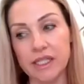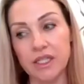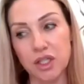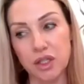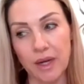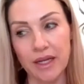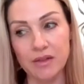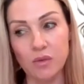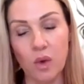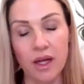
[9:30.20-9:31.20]
for us in two
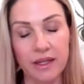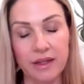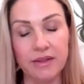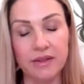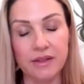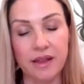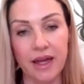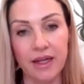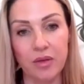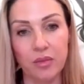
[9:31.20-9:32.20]
ways. One is
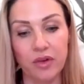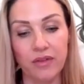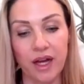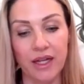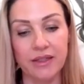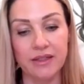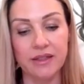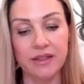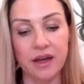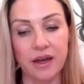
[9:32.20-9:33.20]
that it
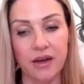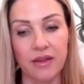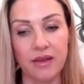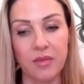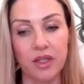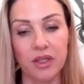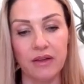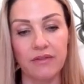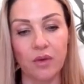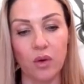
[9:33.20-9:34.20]
provides the
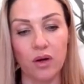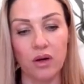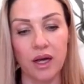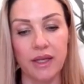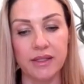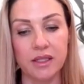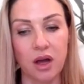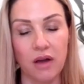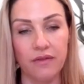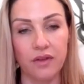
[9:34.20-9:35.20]
ability for us to
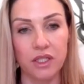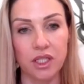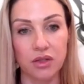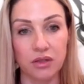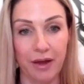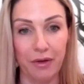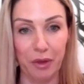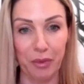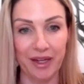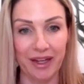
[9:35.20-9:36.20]
offer digital account
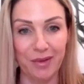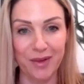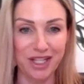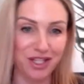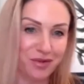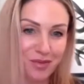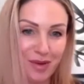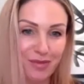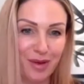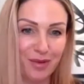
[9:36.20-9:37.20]
opening, which
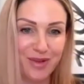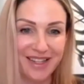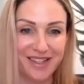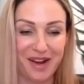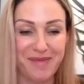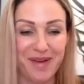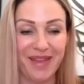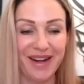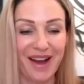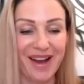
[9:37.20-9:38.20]
maybe we can talk about
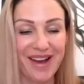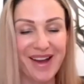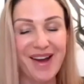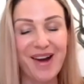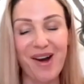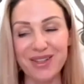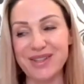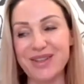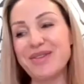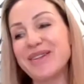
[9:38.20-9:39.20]
that
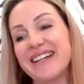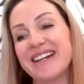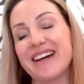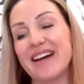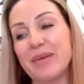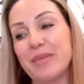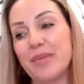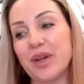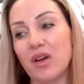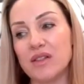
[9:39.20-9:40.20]
also. Yeah.
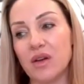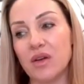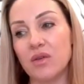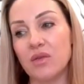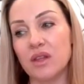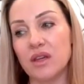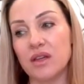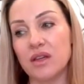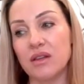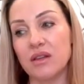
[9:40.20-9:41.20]
But also
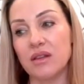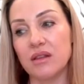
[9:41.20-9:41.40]
the